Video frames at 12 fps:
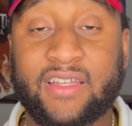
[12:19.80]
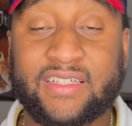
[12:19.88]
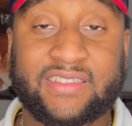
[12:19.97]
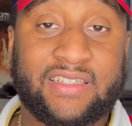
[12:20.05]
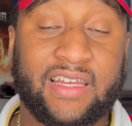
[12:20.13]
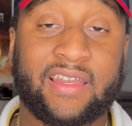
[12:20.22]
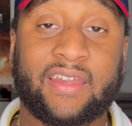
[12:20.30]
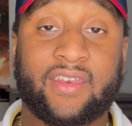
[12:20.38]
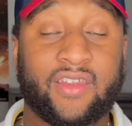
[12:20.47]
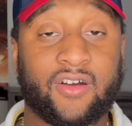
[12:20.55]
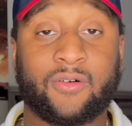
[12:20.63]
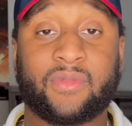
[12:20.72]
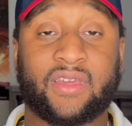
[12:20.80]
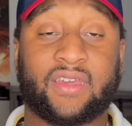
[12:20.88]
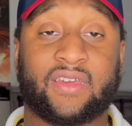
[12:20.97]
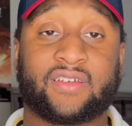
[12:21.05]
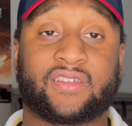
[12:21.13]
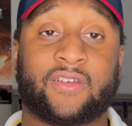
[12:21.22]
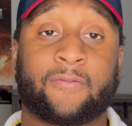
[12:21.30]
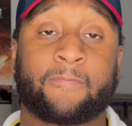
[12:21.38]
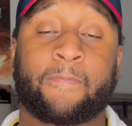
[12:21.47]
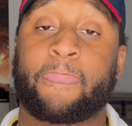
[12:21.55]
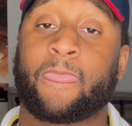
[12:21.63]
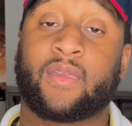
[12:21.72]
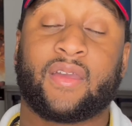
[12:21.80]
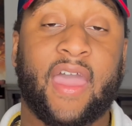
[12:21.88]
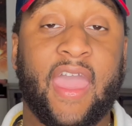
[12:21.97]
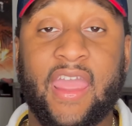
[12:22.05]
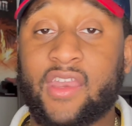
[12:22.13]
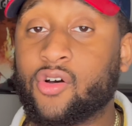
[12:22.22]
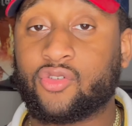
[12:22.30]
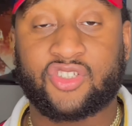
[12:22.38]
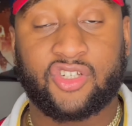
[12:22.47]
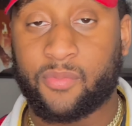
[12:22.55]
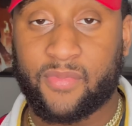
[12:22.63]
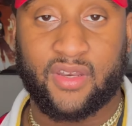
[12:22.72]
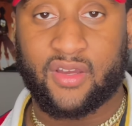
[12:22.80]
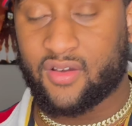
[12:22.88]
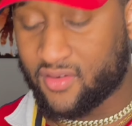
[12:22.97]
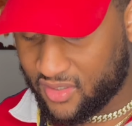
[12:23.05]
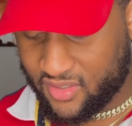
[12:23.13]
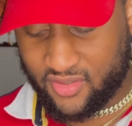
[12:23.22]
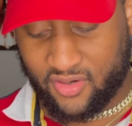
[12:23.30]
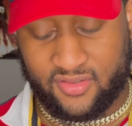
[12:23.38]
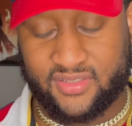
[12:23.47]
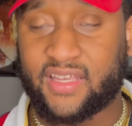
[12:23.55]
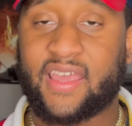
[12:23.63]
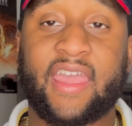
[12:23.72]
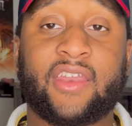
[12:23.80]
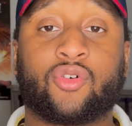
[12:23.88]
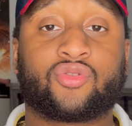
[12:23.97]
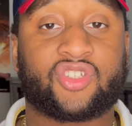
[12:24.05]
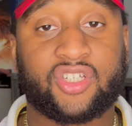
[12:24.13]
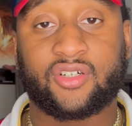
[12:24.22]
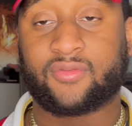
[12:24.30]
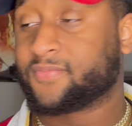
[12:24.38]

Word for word: that's telling them is ain't no chip in the, you know what I'm saying? Ain't no chip